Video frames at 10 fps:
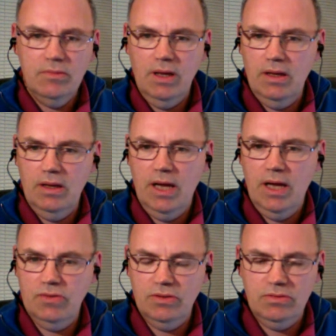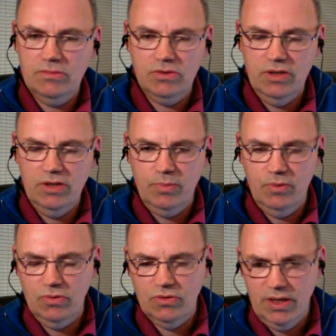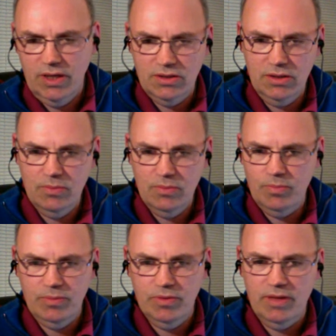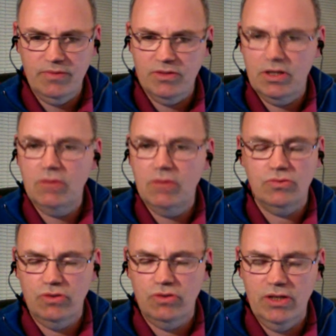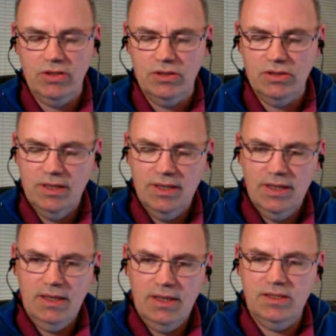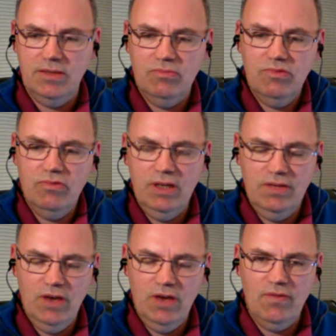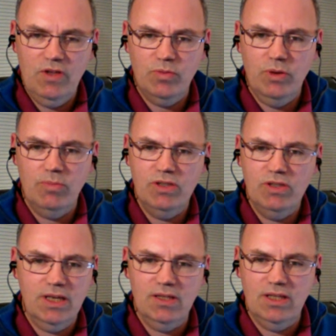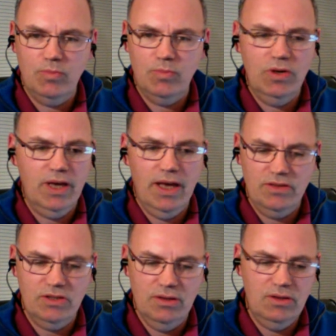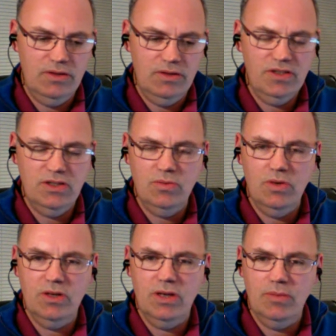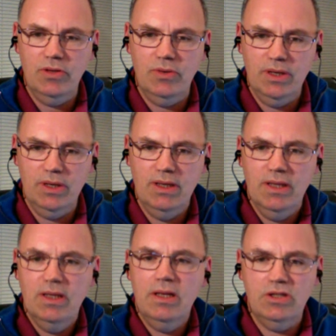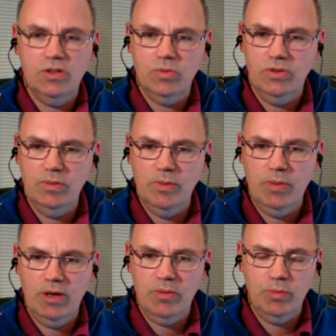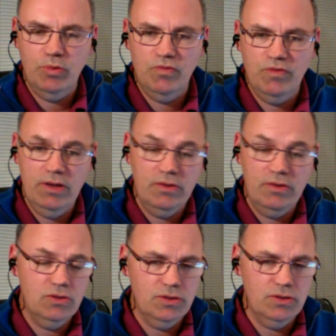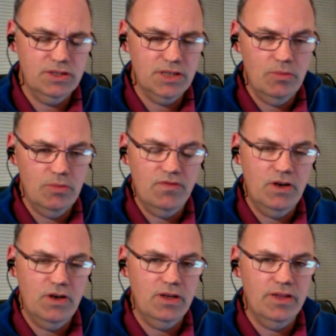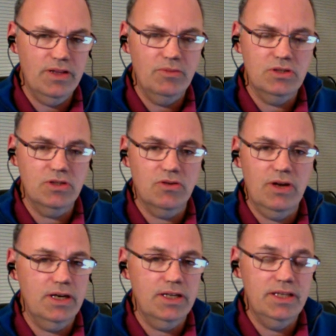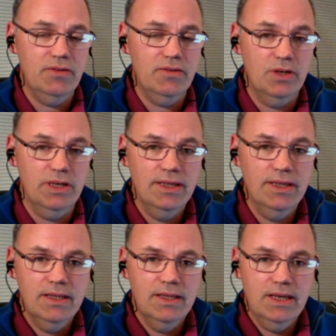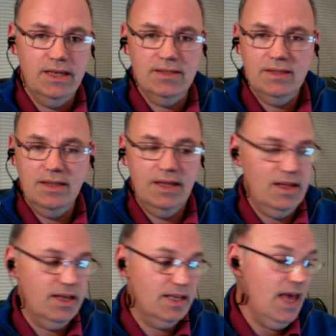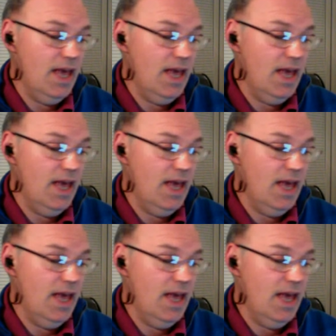uh, 100 street portraits, you know, people that total strangers and I said, really, if you have this problem, just get this book out and just show, look, this is the work I'm doing. I just wanted to be part of my portfolio. And you're doing the same with your fine art there, which is a great idea, really. And yeah. again,